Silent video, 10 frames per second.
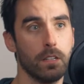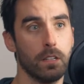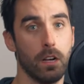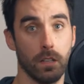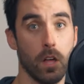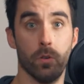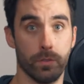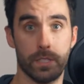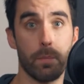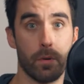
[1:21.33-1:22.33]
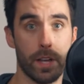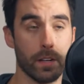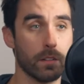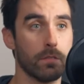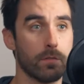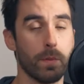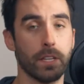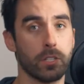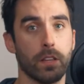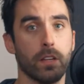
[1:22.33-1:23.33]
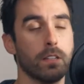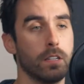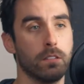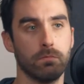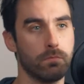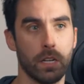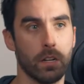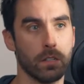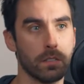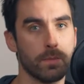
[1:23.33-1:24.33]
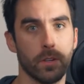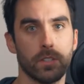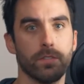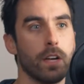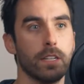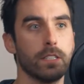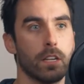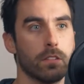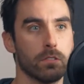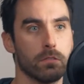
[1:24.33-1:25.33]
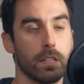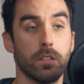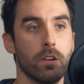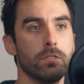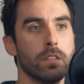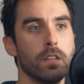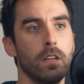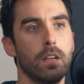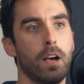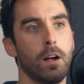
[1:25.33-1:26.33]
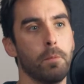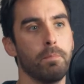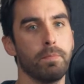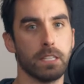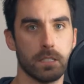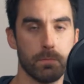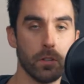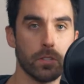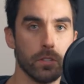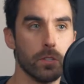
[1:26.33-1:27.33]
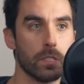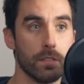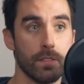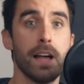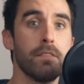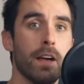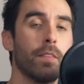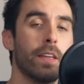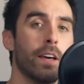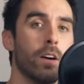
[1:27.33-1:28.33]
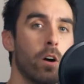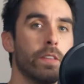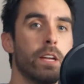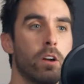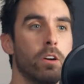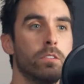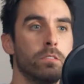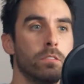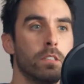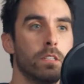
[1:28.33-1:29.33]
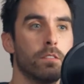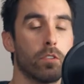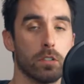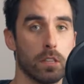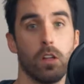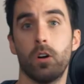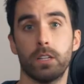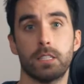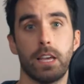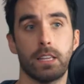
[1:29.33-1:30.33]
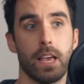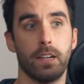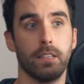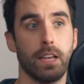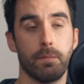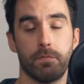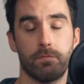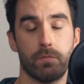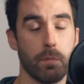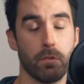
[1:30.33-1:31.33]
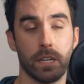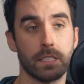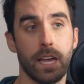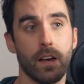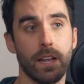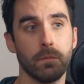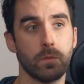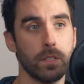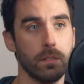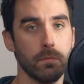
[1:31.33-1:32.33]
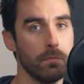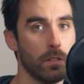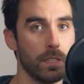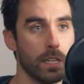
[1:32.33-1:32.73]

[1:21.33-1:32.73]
alone, separated from each other, and they're not supposed to find each other, or they don't. Mm-hmm. They're supposed to survive out there on their own for as long as they can. And they bring 10 items with them of their